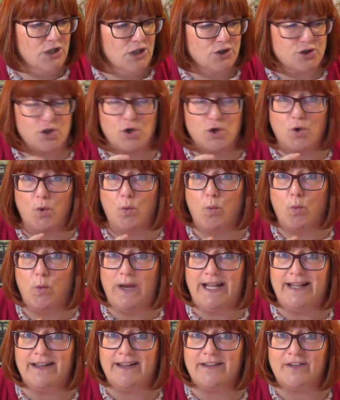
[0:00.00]
To
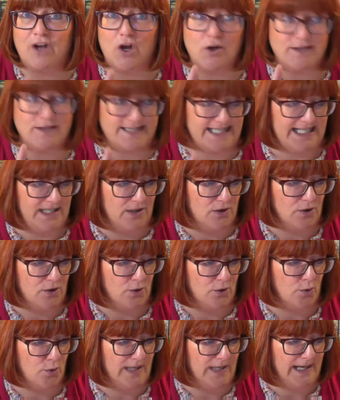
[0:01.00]
windows he'll
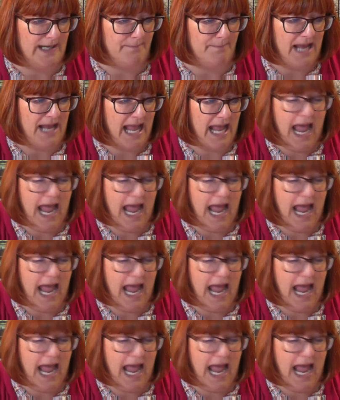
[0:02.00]
creep,